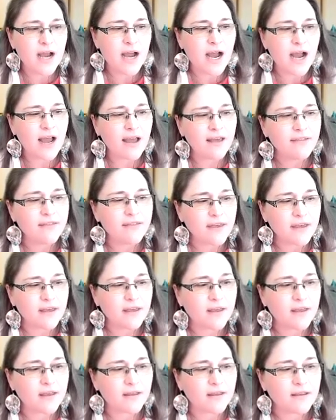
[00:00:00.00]
I
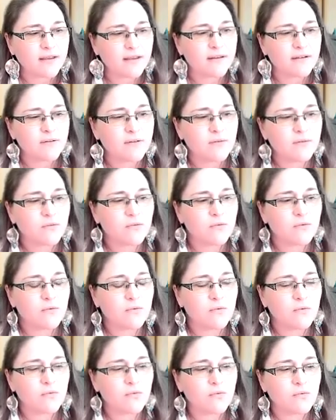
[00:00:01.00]
think
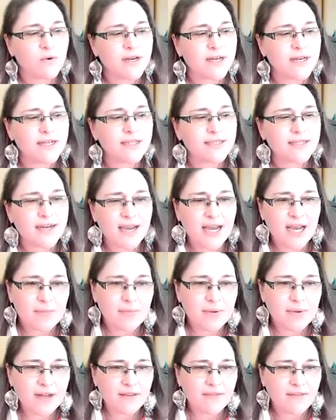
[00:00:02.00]
what needs to
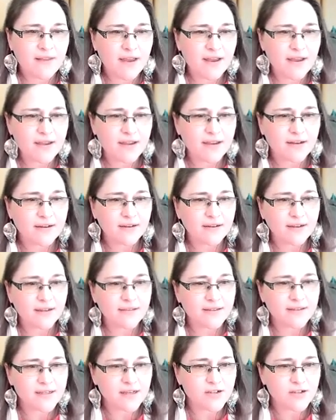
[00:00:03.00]
happen in that, and in
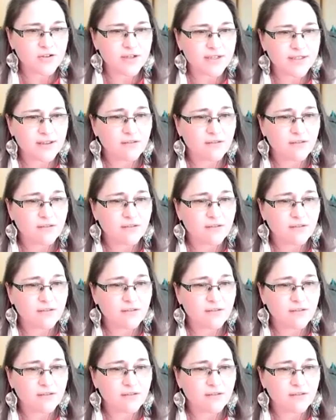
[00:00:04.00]
this country, is a